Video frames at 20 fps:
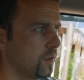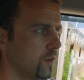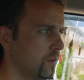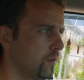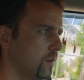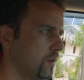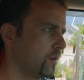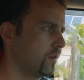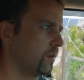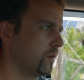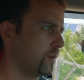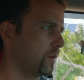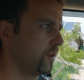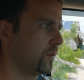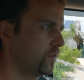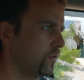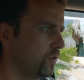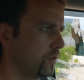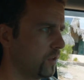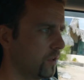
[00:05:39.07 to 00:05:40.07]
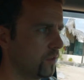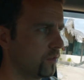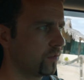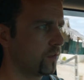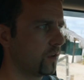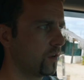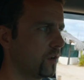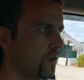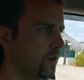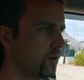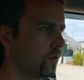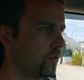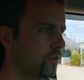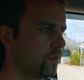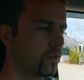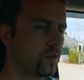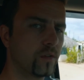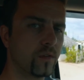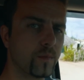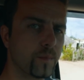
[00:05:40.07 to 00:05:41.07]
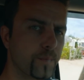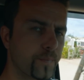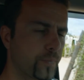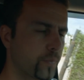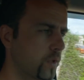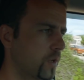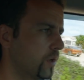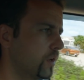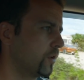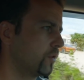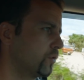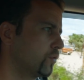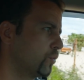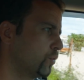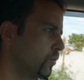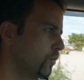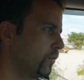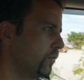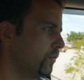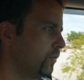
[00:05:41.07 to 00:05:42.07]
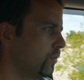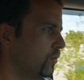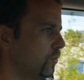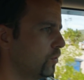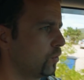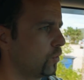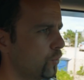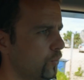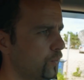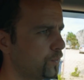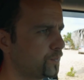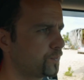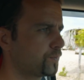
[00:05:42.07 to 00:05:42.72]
I guess you can take out tours to,